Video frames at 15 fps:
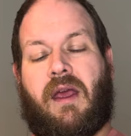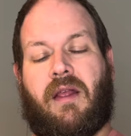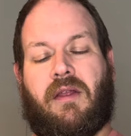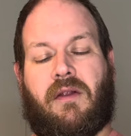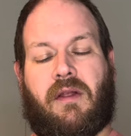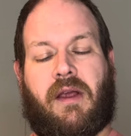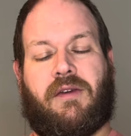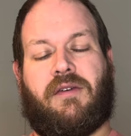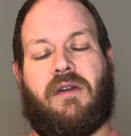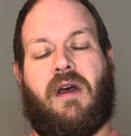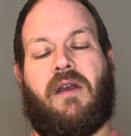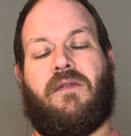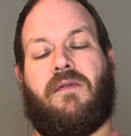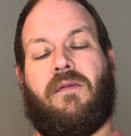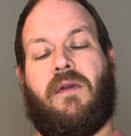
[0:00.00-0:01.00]
little extra
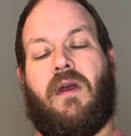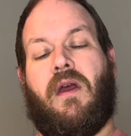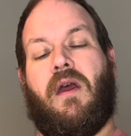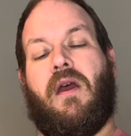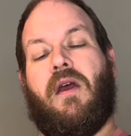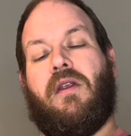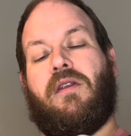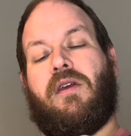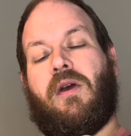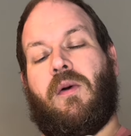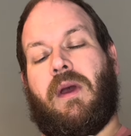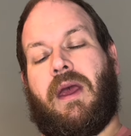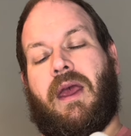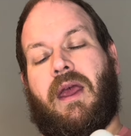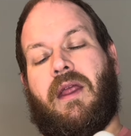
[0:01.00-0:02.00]
nozzle to go
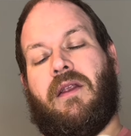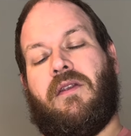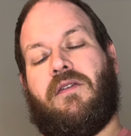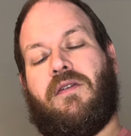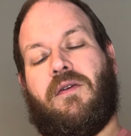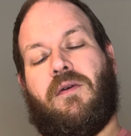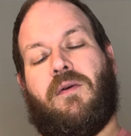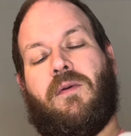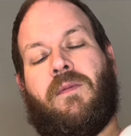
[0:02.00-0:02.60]
into